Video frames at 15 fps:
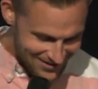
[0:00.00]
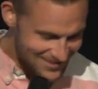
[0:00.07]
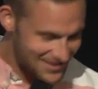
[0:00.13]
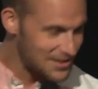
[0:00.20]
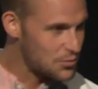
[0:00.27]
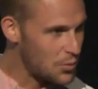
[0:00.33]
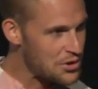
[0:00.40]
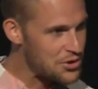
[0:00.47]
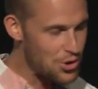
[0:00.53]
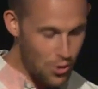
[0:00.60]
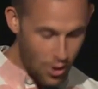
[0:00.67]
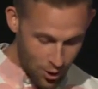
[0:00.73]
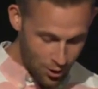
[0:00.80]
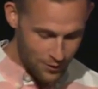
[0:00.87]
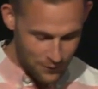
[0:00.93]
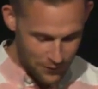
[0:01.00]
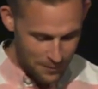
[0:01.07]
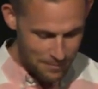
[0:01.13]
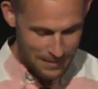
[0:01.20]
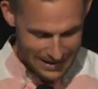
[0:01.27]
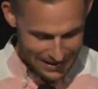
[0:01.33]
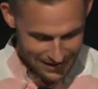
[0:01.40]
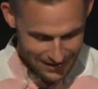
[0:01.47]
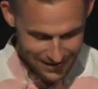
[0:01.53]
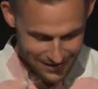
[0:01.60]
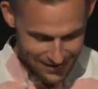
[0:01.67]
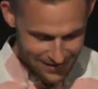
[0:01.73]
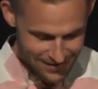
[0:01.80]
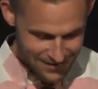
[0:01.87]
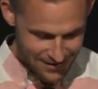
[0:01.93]
says, What you heard from me,
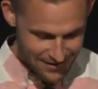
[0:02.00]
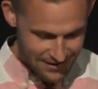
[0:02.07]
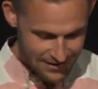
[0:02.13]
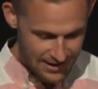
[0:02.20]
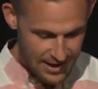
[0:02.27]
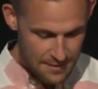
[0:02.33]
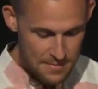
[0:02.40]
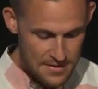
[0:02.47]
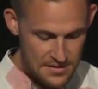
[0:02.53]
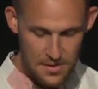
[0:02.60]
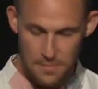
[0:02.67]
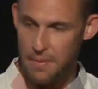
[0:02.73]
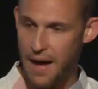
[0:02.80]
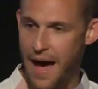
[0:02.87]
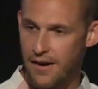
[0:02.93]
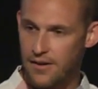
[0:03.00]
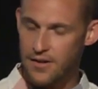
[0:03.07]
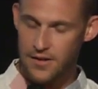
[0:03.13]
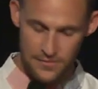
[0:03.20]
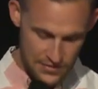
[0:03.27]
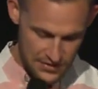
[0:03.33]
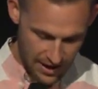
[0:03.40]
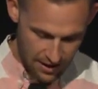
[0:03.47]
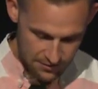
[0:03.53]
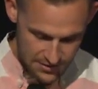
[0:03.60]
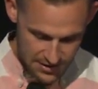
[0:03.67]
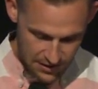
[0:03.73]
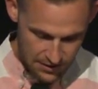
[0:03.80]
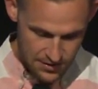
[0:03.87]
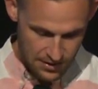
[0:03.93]
keep as the pattern of
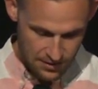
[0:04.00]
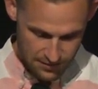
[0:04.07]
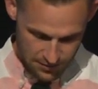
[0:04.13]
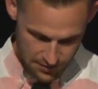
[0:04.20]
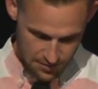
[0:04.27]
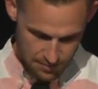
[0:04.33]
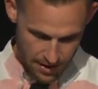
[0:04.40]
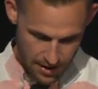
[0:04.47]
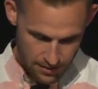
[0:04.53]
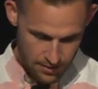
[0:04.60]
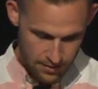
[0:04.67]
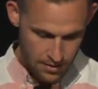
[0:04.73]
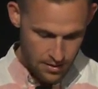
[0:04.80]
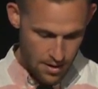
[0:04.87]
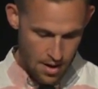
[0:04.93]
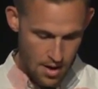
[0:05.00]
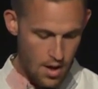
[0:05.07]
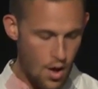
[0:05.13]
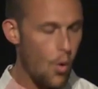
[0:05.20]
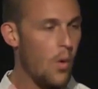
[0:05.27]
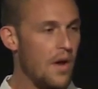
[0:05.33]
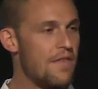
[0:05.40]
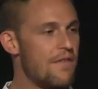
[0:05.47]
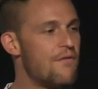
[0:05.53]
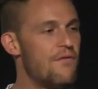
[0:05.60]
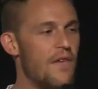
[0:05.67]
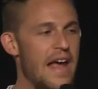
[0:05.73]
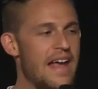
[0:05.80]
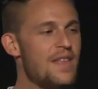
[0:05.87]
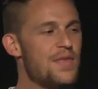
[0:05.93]
sound teaching. There's a pattern. With
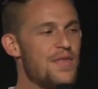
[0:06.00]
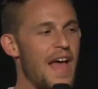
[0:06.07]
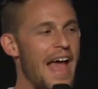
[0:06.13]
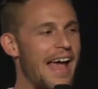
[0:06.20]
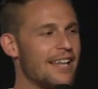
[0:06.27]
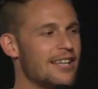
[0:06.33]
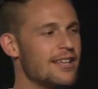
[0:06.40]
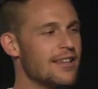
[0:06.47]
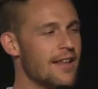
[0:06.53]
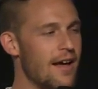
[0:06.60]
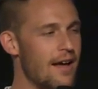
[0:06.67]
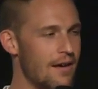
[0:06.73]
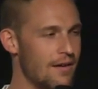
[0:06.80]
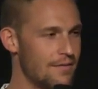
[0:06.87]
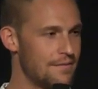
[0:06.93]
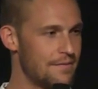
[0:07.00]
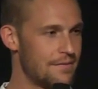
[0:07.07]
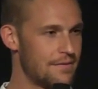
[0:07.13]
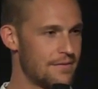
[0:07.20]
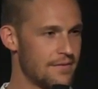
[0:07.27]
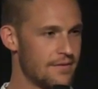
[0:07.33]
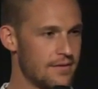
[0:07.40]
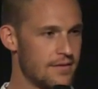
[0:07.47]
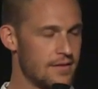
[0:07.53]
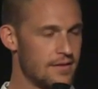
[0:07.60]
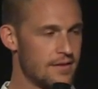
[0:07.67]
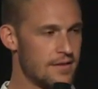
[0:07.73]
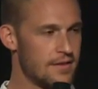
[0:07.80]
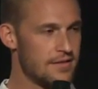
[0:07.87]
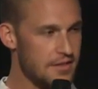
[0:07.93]
faith and love.
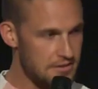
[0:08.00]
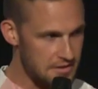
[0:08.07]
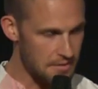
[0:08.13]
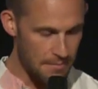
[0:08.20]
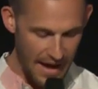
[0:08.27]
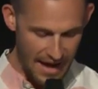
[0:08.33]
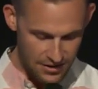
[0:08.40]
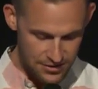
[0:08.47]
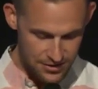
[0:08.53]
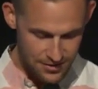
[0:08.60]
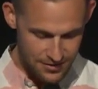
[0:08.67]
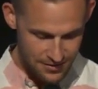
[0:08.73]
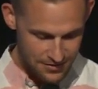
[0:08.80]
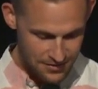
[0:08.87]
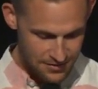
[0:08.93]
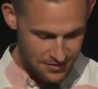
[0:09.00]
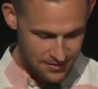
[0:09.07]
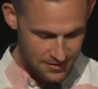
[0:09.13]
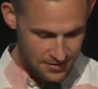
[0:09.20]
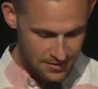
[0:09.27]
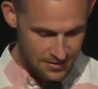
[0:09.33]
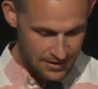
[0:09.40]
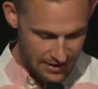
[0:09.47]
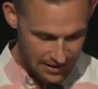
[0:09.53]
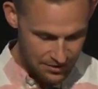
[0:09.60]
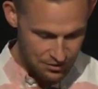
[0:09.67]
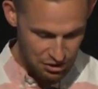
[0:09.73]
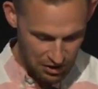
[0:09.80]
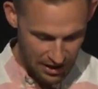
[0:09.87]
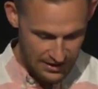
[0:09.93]
There's the passion.
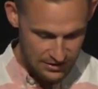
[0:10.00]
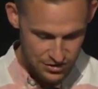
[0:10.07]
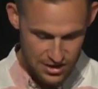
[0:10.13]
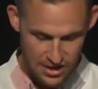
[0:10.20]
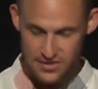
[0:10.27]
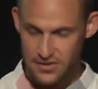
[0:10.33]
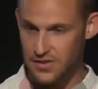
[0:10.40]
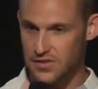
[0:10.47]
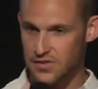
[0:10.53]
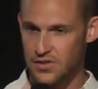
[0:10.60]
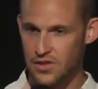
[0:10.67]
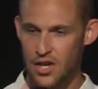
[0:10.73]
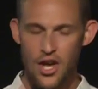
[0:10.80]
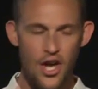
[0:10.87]
In Christ Jesus.